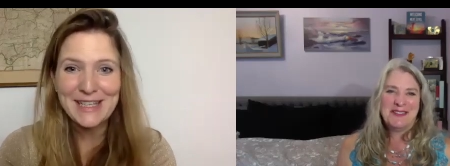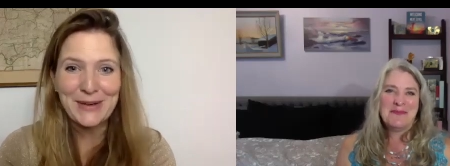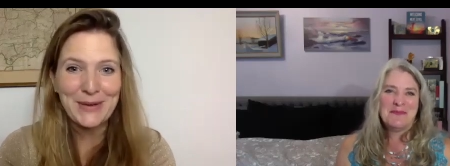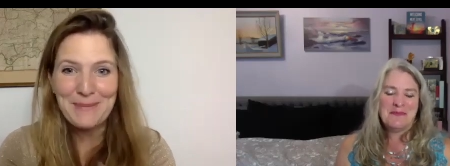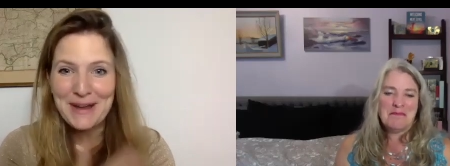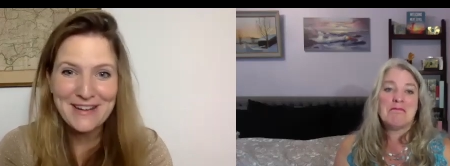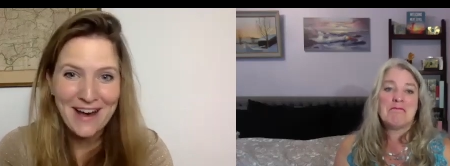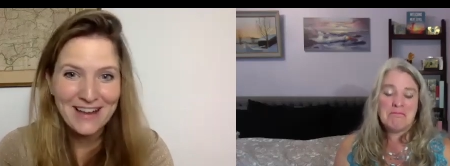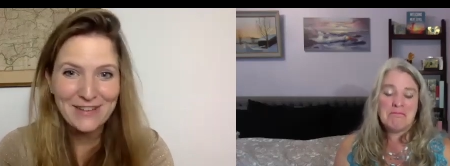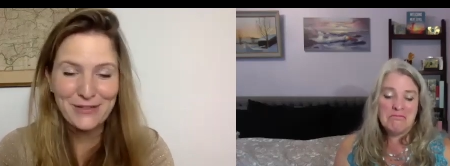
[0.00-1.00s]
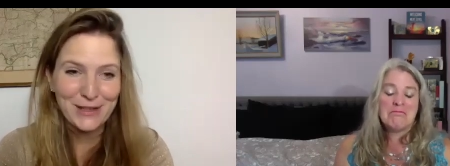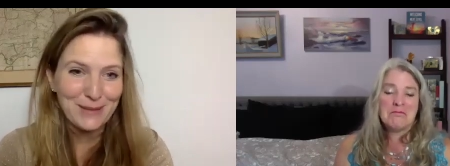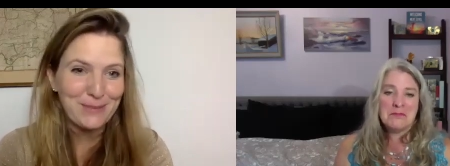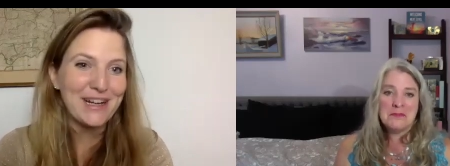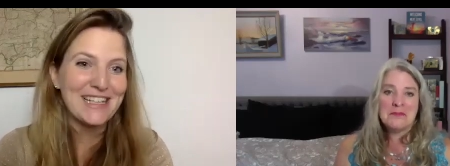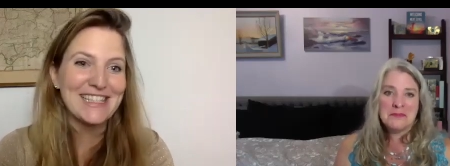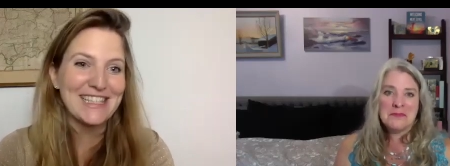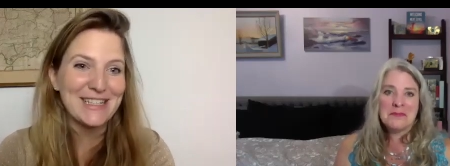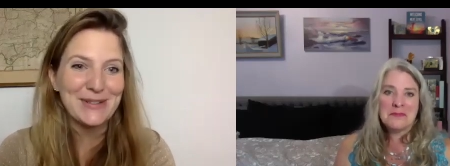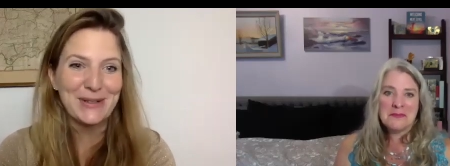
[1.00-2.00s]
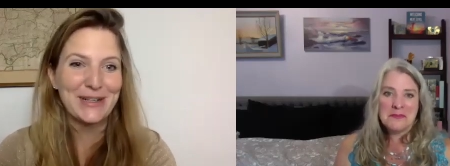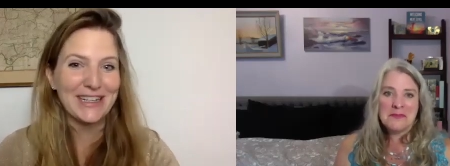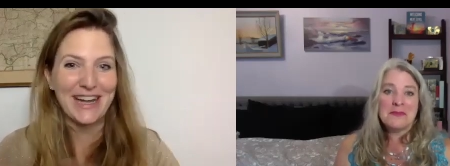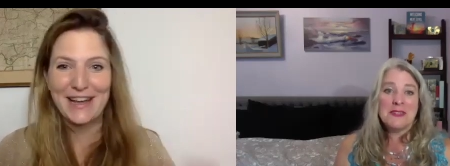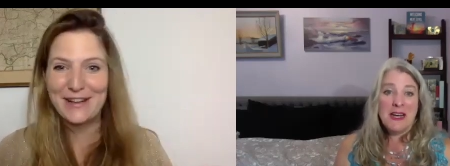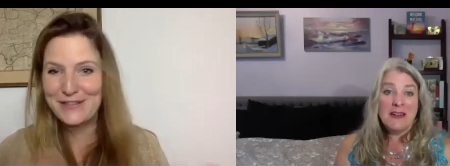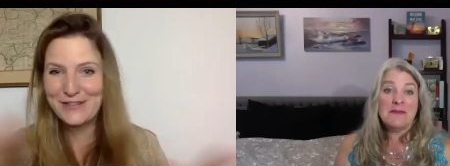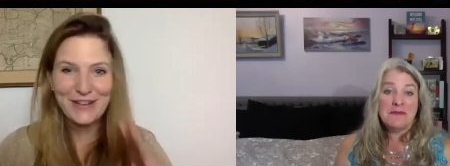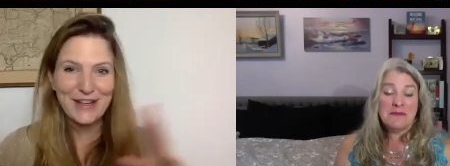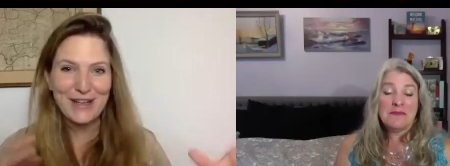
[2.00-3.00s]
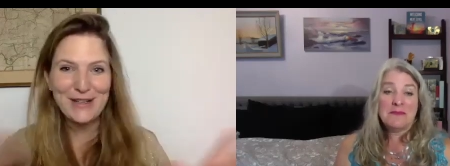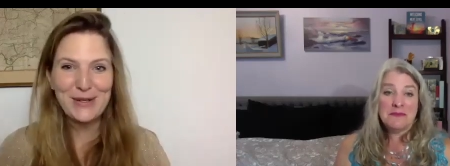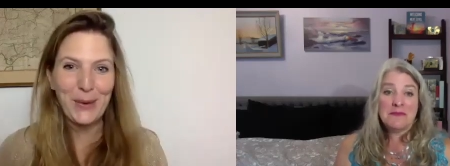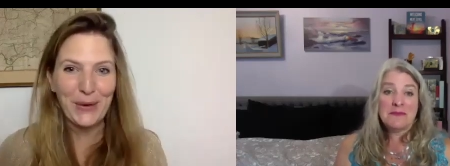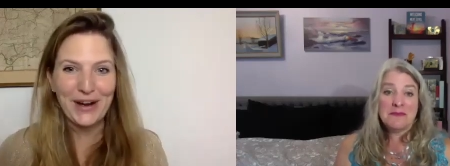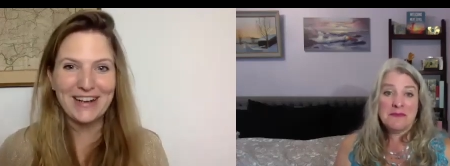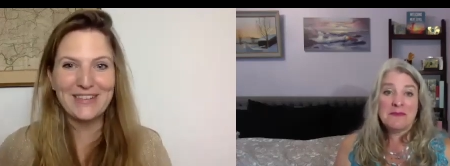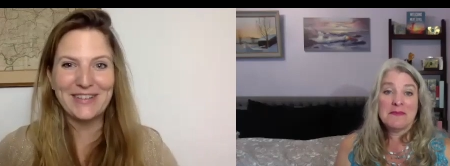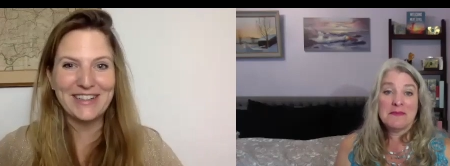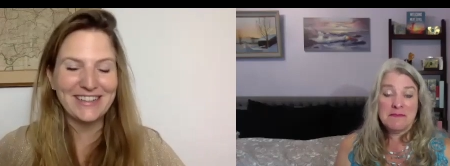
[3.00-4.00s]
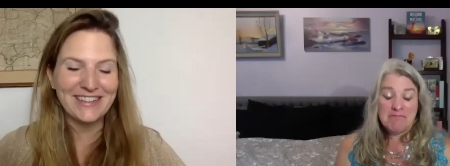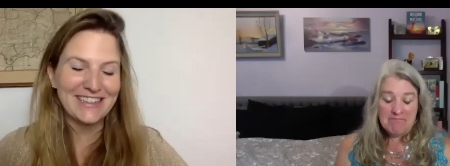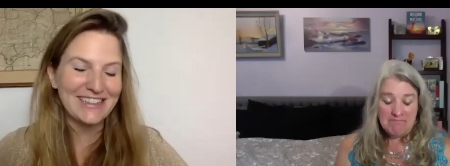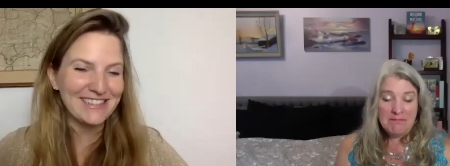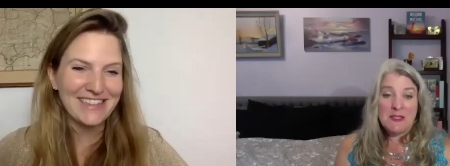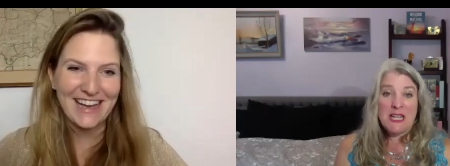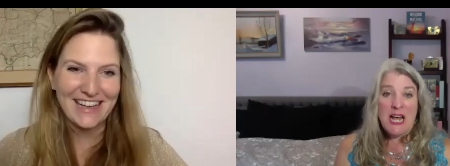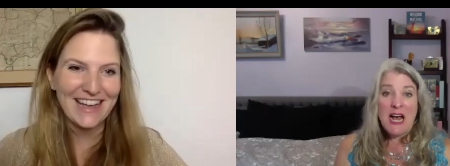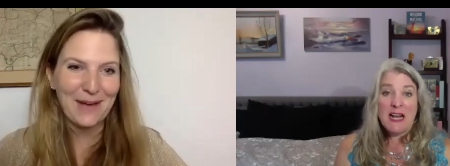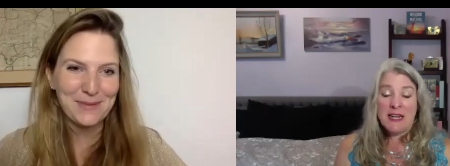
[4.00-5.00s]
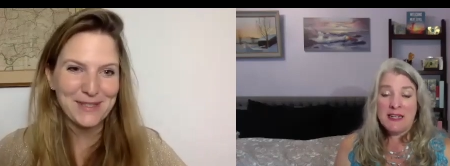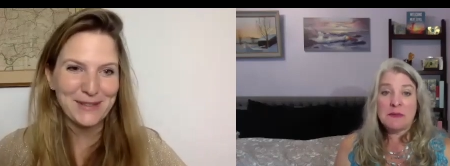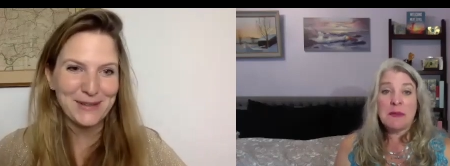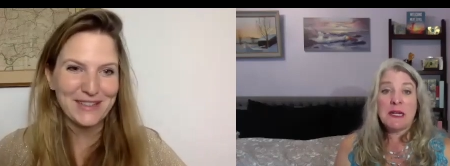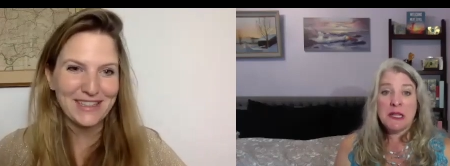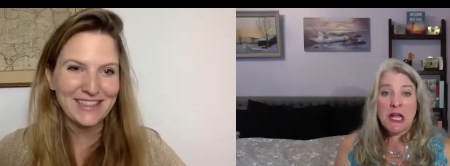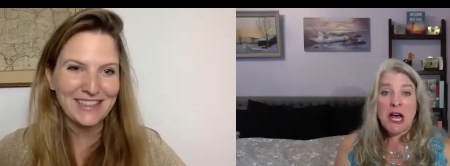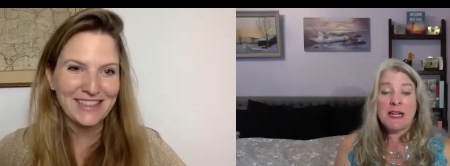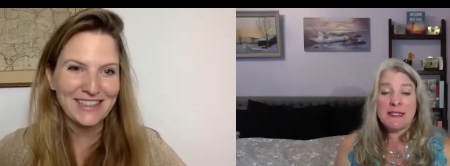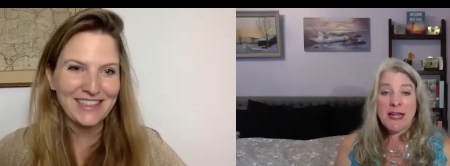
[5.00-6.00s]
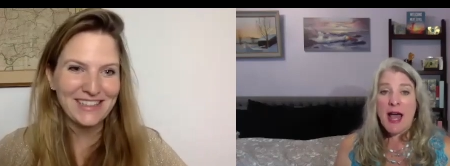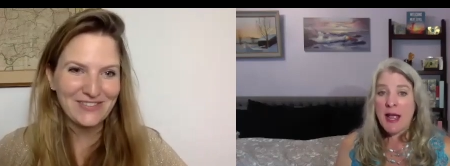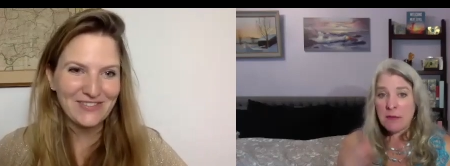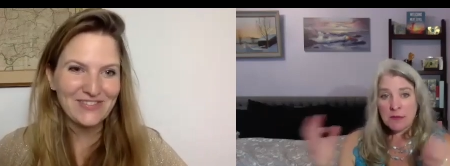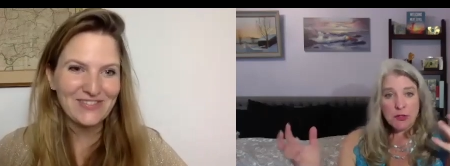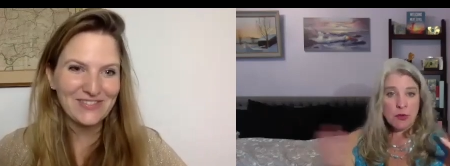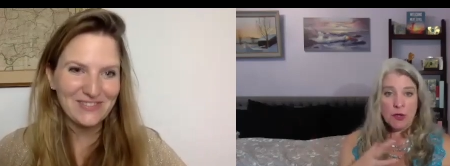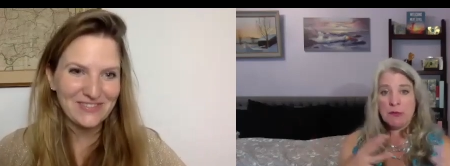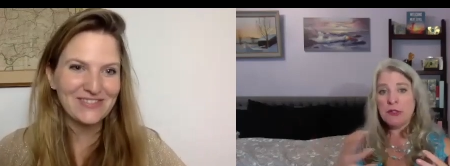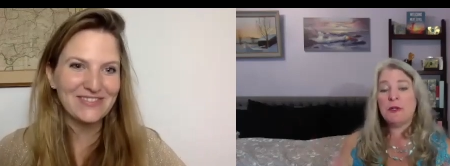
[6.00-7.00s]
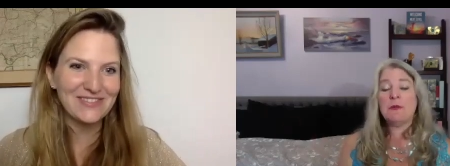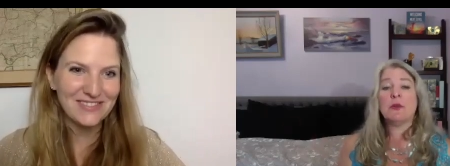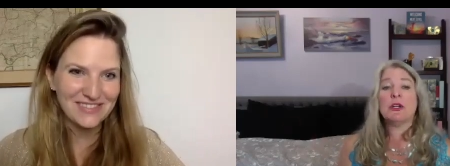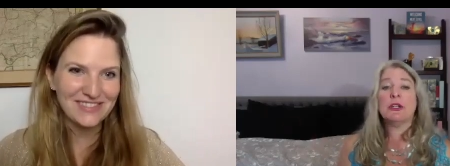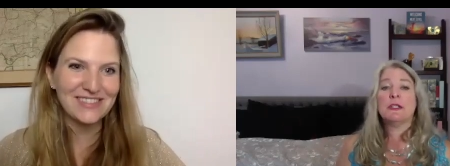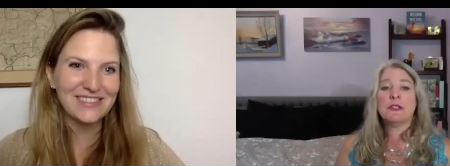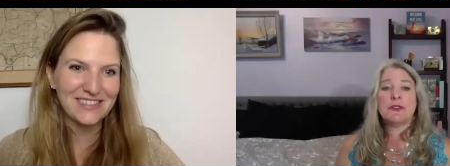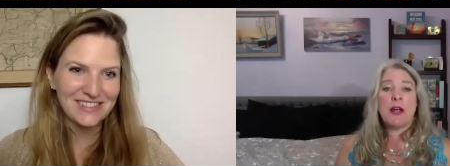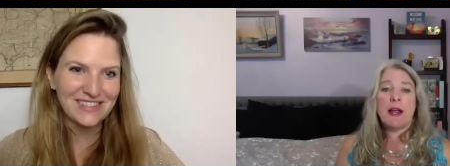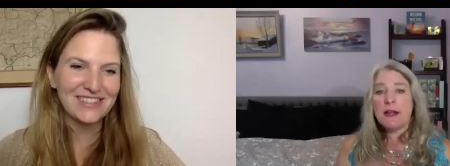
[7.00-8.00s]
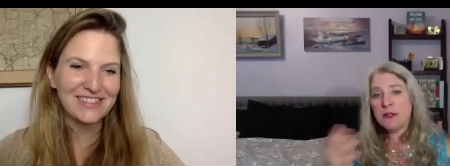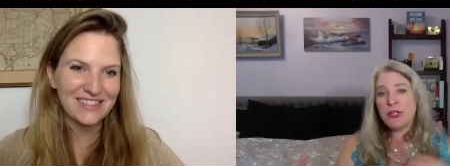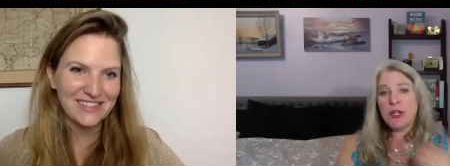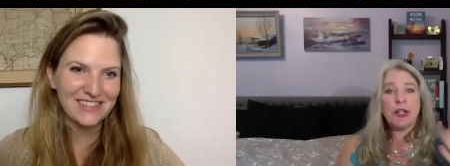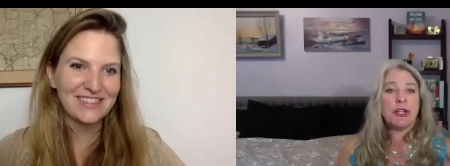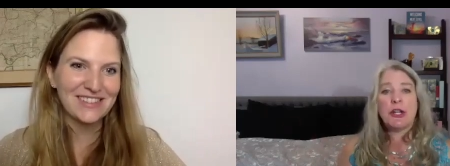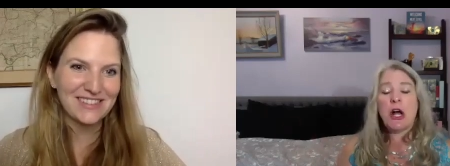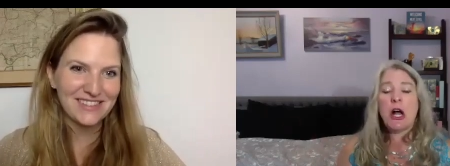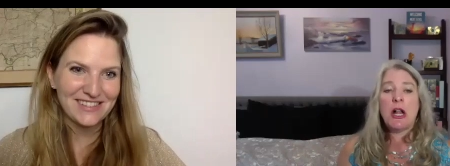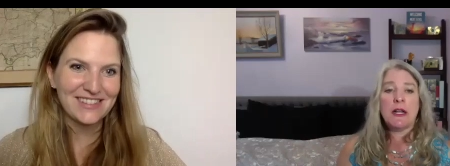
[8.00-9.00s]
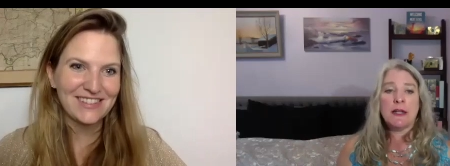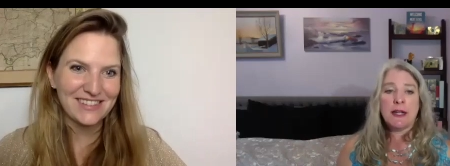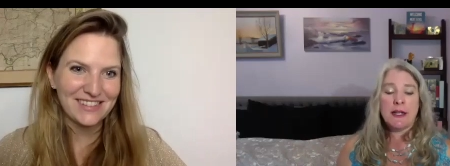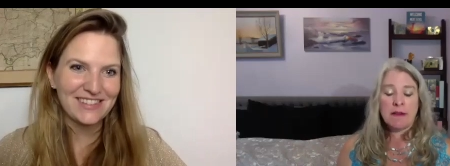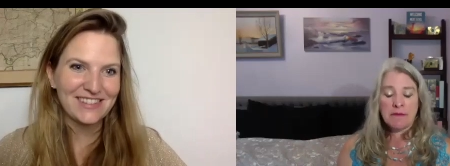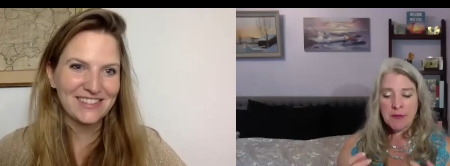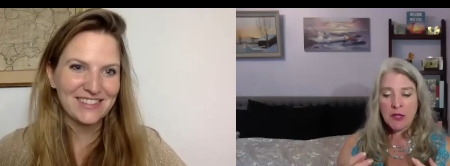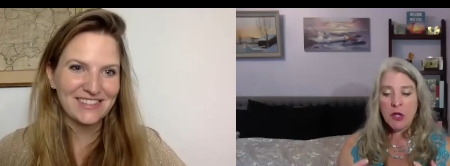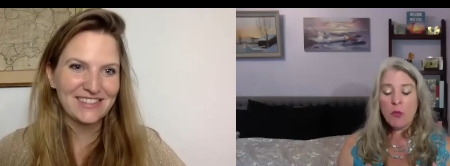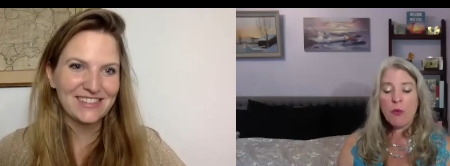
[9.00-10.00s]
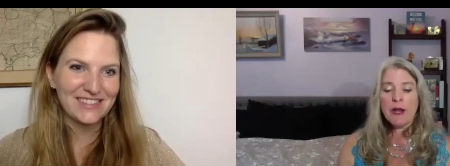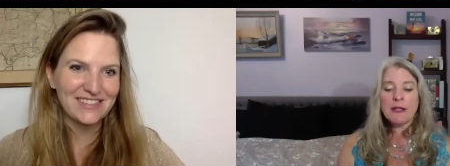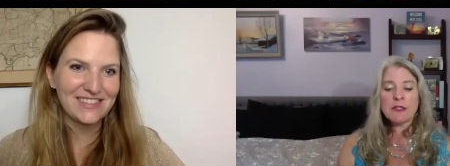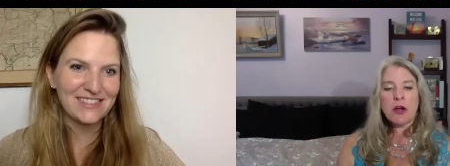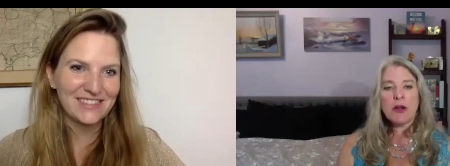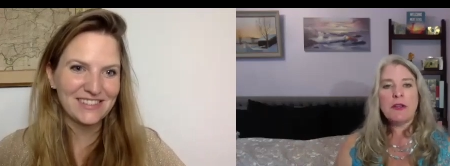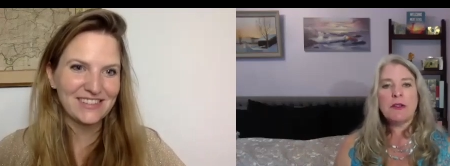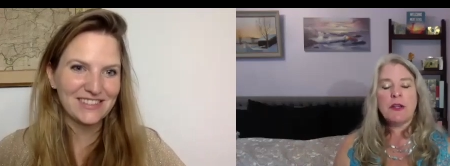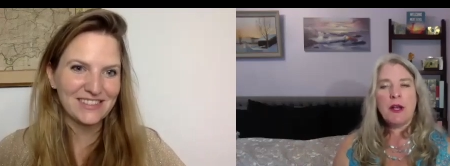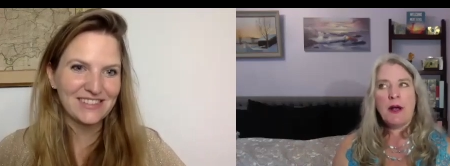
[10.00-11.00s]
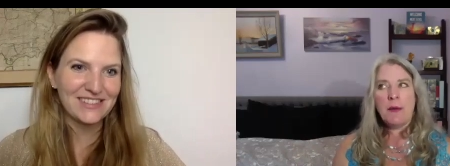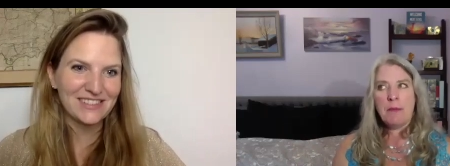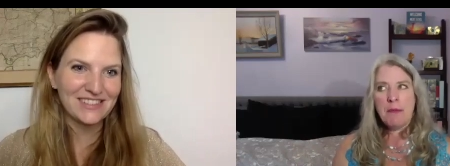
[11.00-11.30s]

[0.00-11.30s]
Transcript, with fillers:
Speaker 1: you know, am I not fully present or kind of torn or, or yeah, yeah I spend a lot
Speaker 2: of time torn between worlds and trying to juggle it all. And I, if, when I started um,